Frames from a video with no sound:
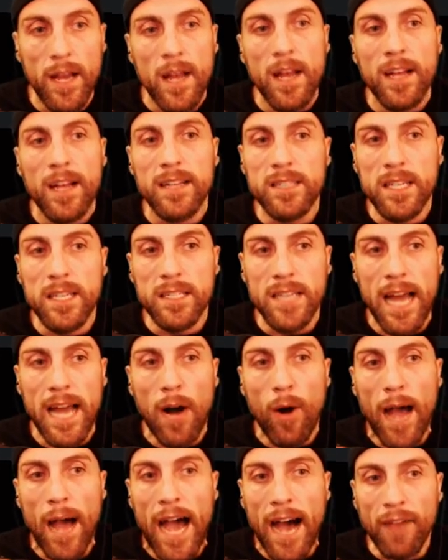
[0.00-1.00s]
It says,
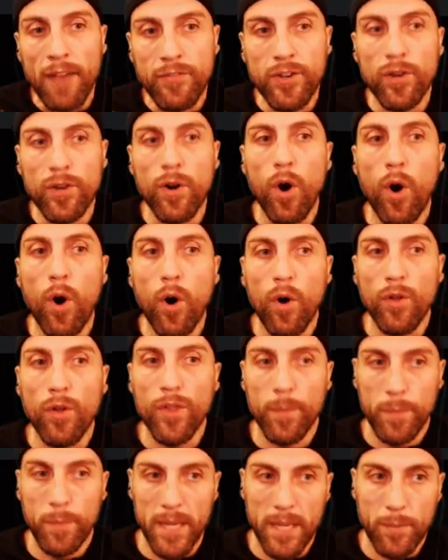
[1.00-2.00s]
now after all
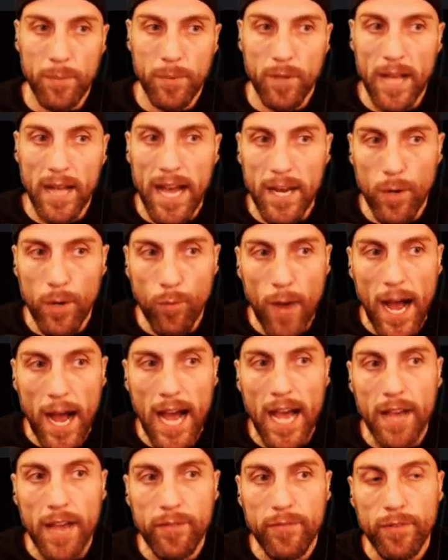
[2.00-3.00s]
the people had
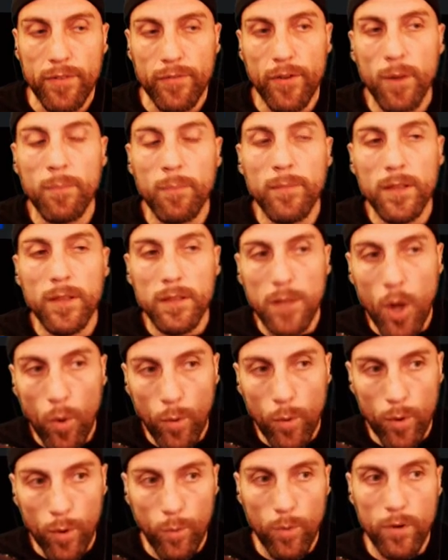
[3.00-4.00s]
arrived from the
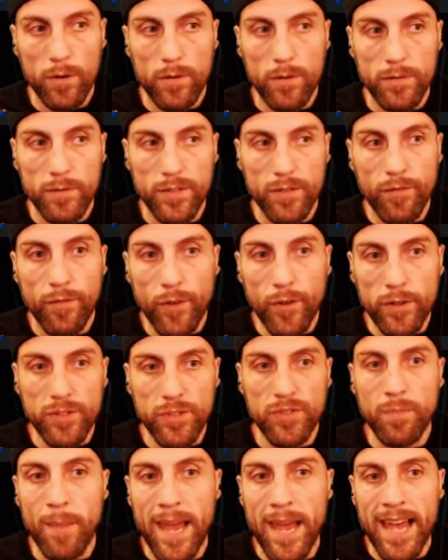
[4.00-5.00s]
lower worlds,
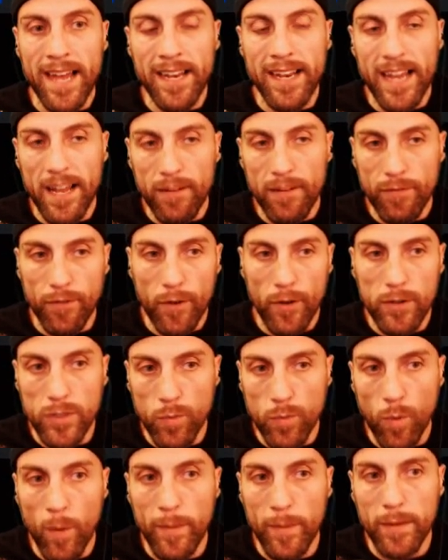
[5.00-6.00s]
first man and
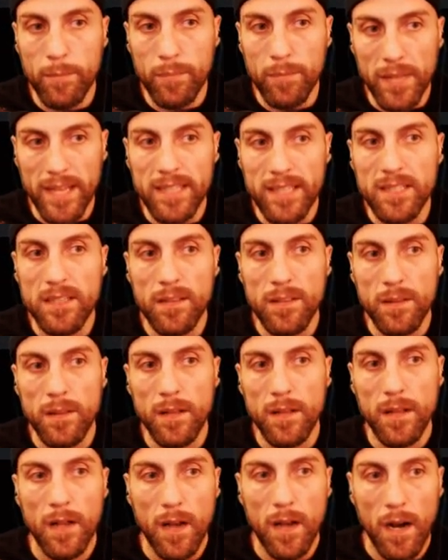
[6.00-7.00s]
first woman placed
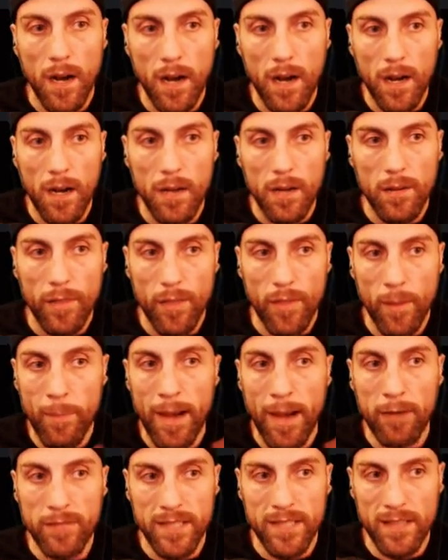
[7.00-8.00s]
the
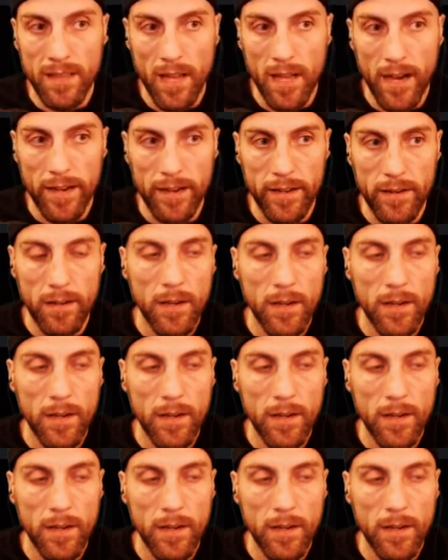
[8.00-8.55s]
mountain lion.